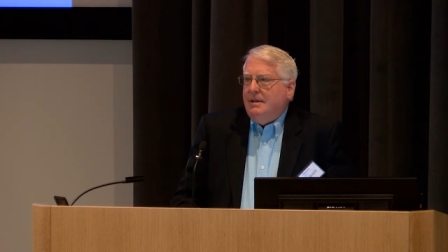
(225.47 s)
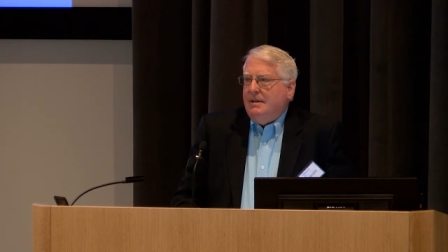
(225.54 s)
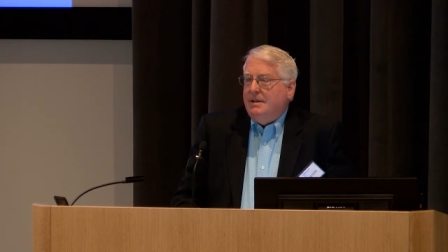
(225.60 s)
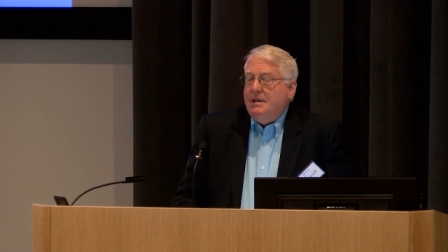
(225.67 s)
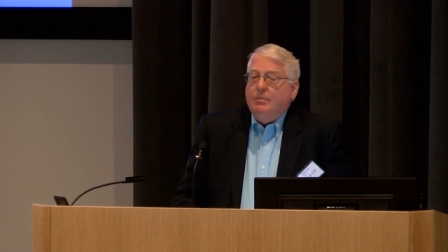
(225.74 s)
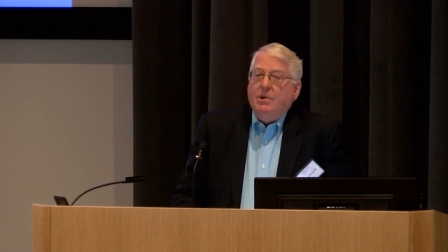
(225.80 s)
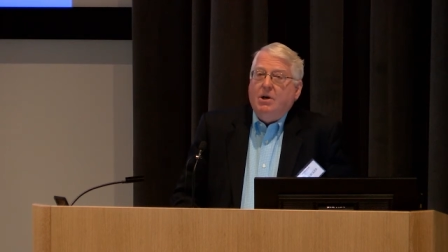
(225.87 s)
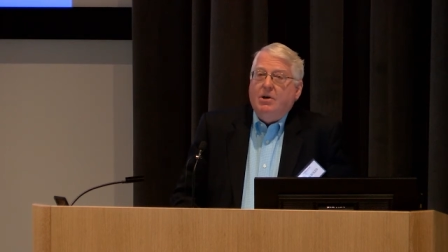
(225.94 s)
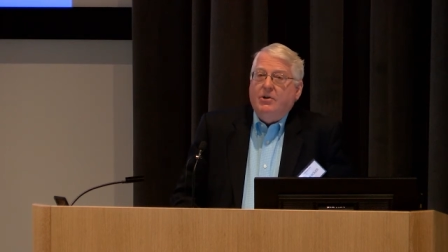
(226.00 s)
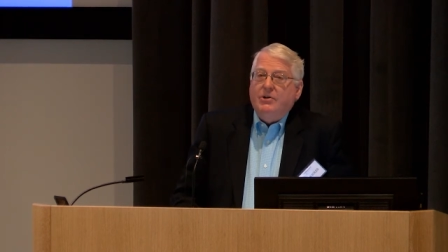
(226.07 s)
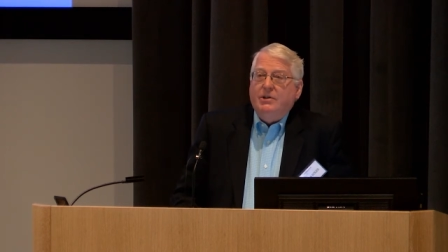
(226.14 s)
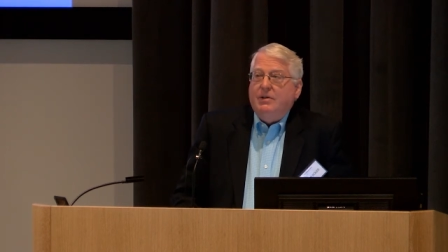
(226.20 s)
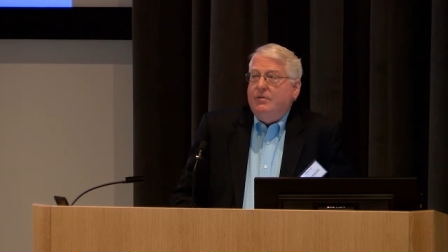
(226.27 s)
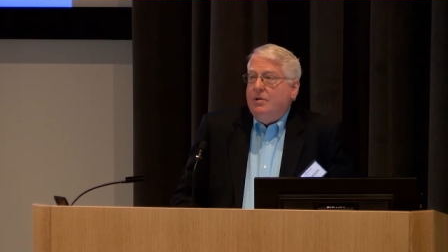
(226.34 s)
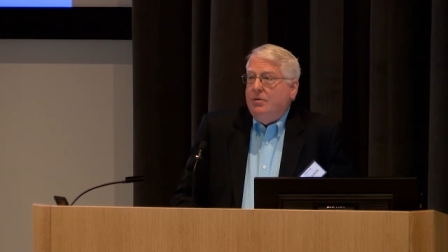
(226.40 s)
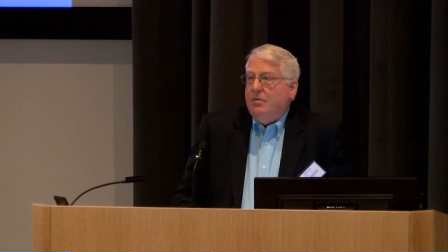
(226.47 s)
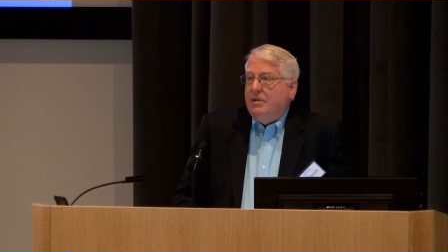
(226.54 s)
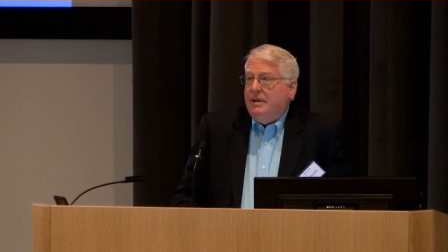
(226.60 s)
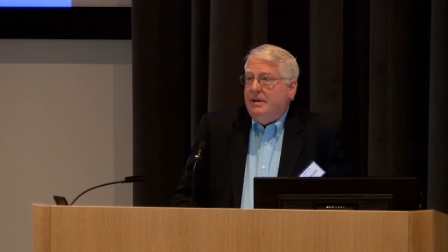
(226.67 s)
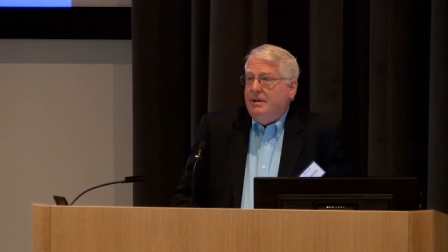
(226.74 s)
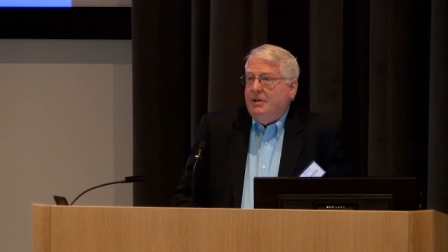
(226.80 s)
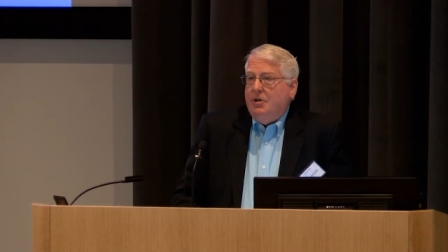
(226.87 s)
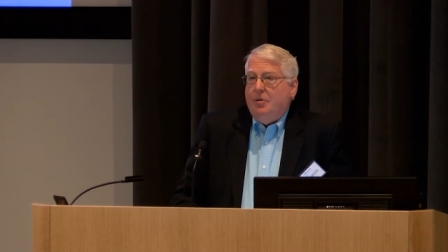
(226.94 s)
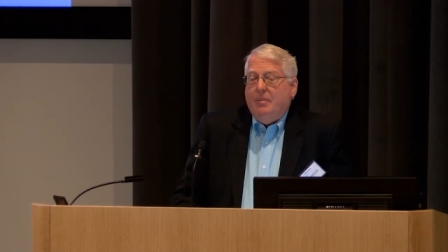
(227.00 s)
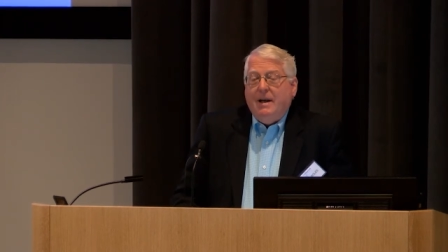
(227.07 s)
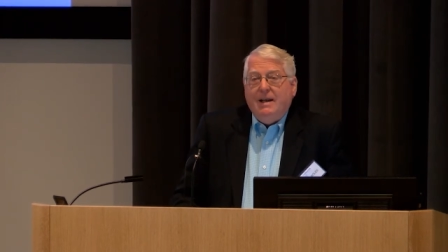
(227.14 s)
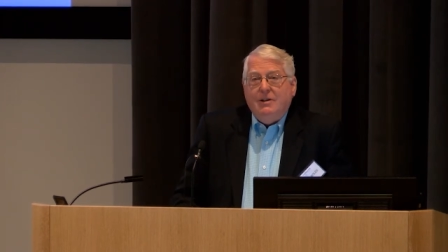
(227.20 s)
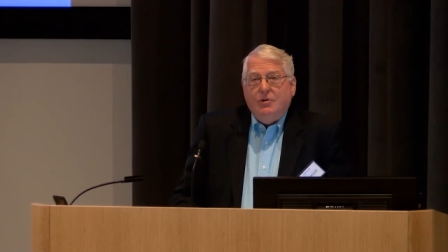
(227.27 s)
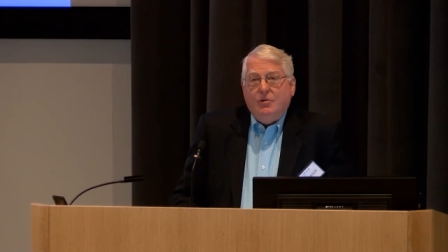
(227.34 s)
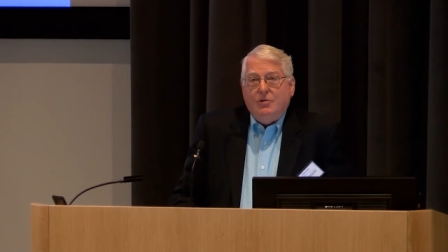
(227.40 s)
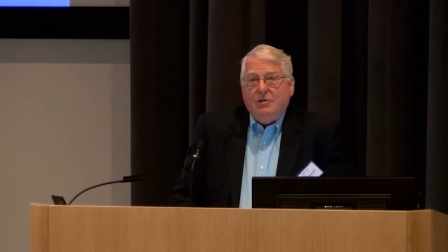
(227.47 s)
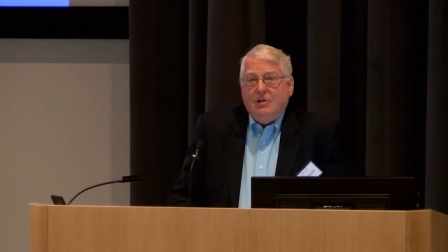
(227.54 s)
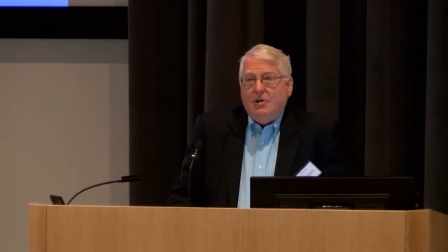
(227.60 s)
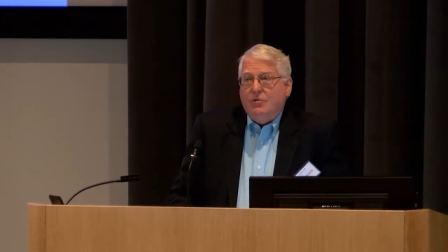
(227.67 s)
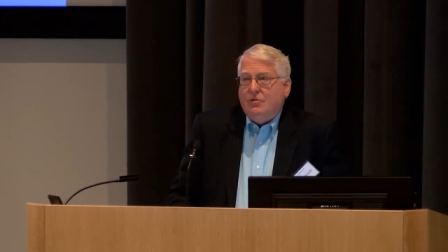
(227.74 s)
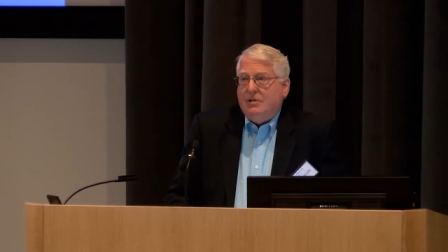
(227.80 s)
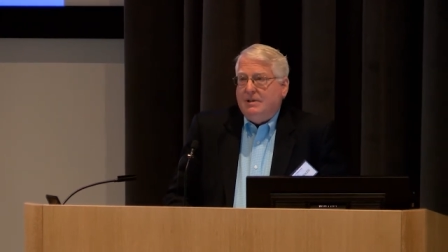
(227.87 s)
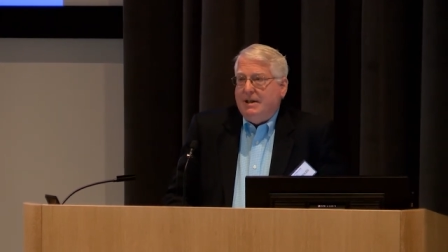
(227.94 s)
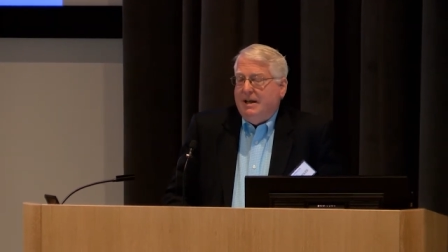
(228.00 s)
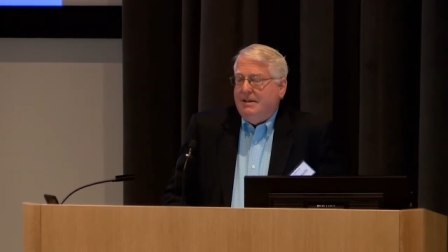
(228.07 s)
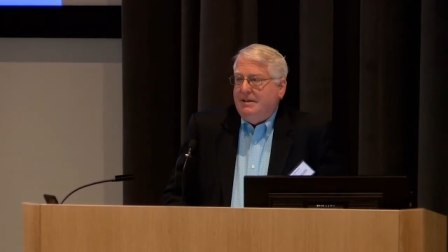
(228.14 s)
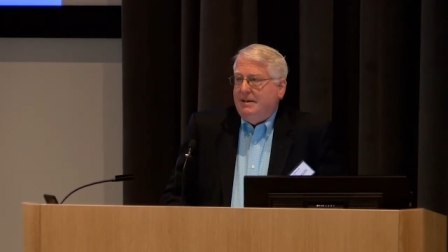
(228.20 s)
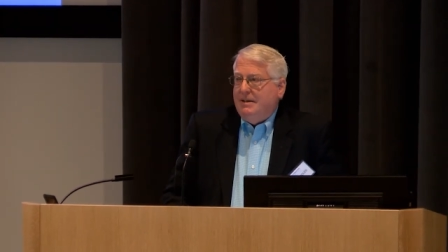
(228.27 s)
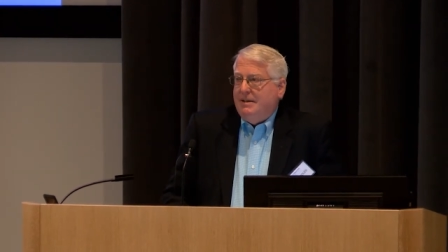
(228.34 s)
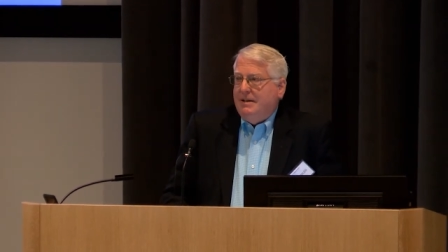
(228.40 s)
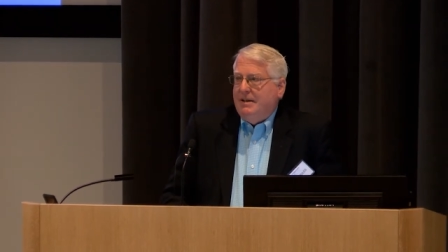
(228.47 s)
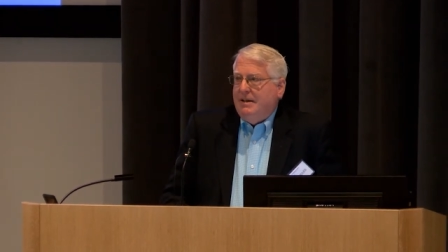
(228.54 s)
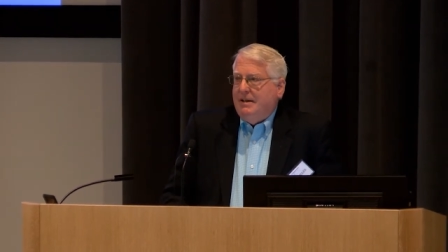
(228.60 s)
seminars if you were in the humanities or social sciences,